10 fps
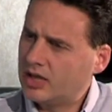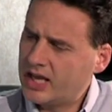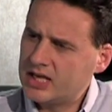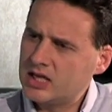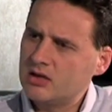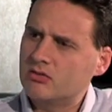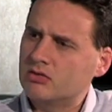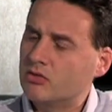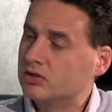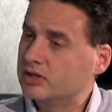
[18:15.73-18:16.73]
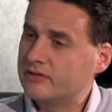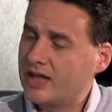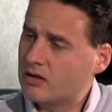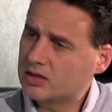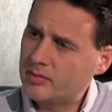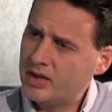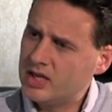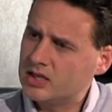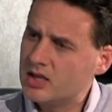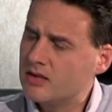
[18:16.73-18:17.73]
hanging or leave the outcome
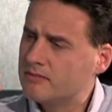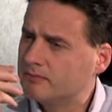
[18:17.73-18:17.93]
hanging?